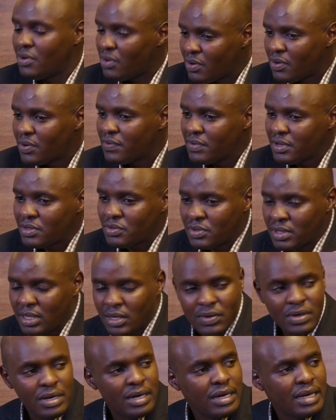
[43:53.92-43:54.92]
Or even to the
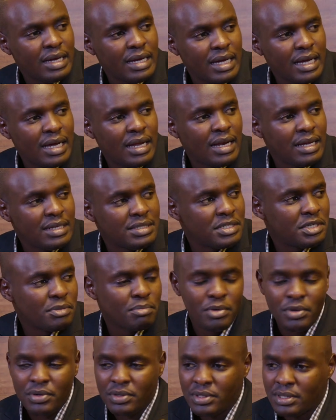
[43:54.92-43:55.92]
Uganda Airlines
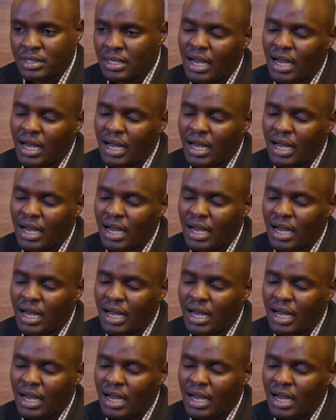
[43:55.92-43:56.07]
report